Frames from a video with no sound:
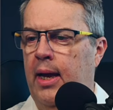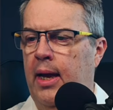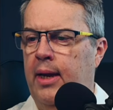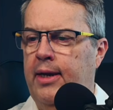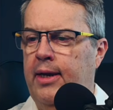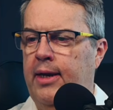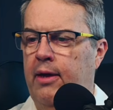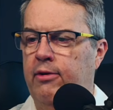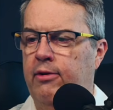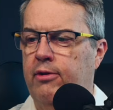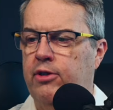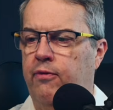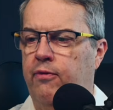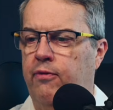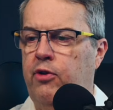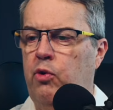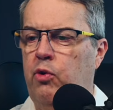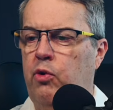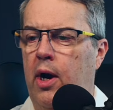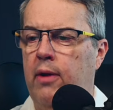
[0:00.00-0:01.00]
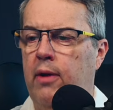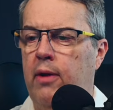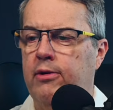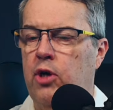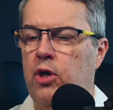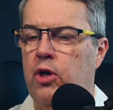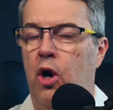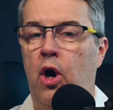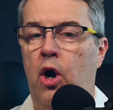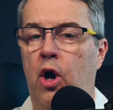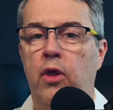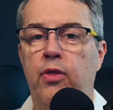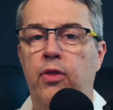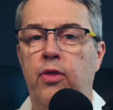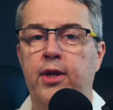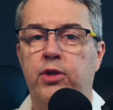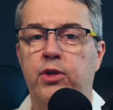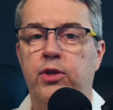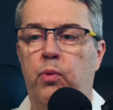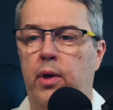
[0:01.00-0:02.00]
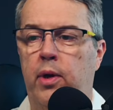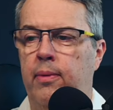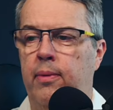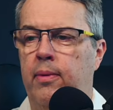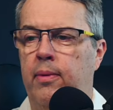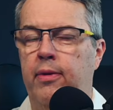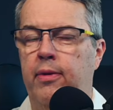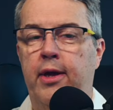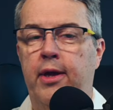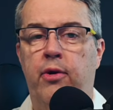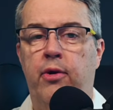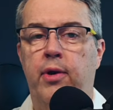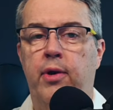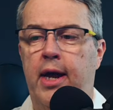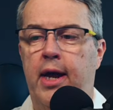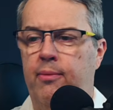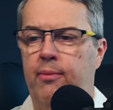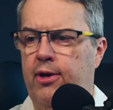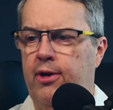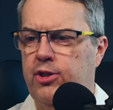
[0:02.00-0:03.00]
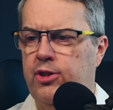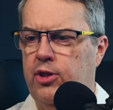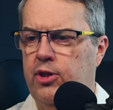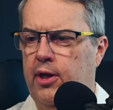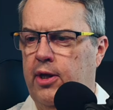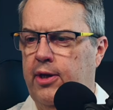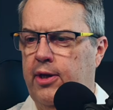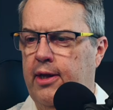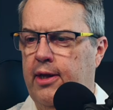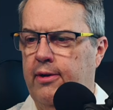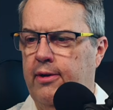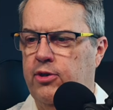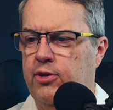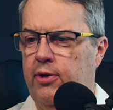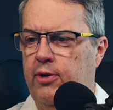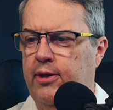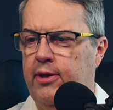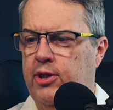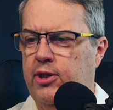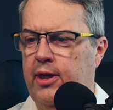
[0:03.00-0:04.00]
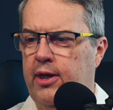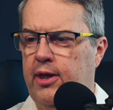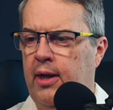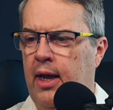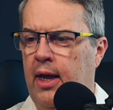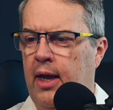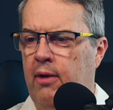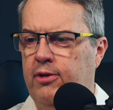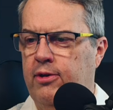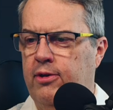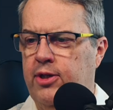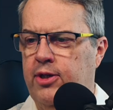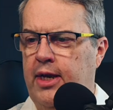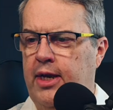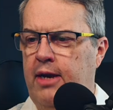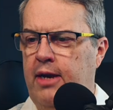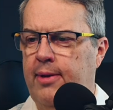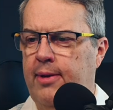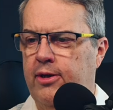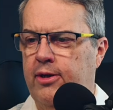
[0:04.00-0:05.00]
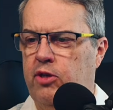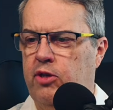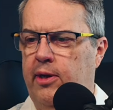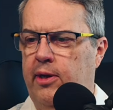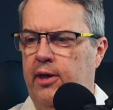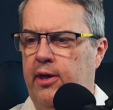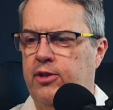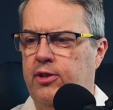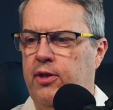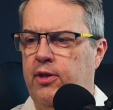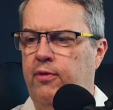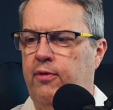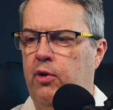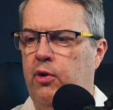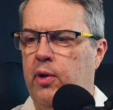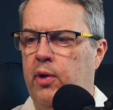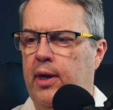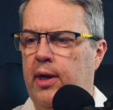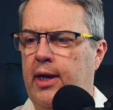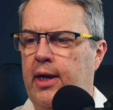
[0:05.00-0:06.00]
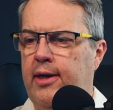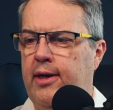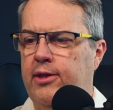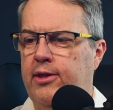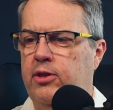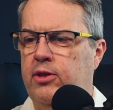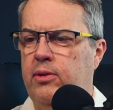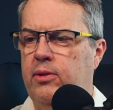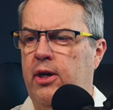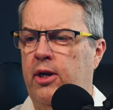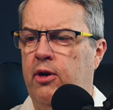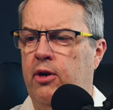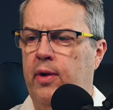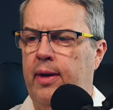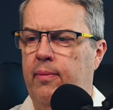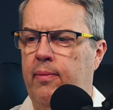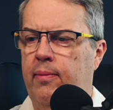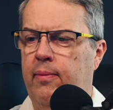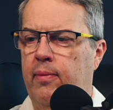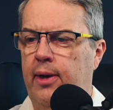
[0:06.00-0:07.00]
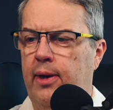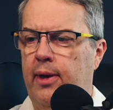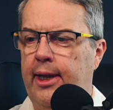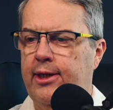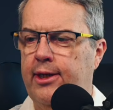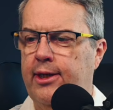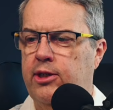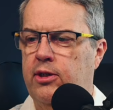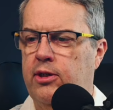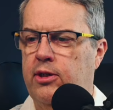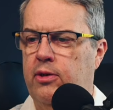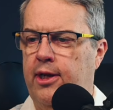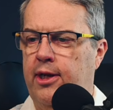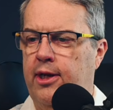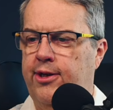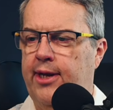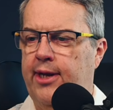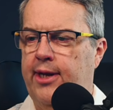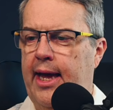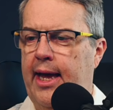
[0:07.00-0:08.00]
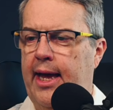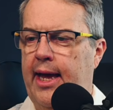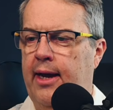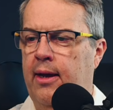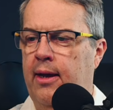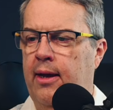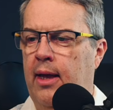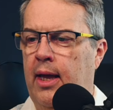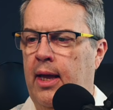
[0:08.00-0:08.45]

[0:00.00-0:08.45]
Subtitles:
Now, there's a few others on this one that are not present on the other. So you can see was an email submitted. Is the viewer in a CRM list, a tag?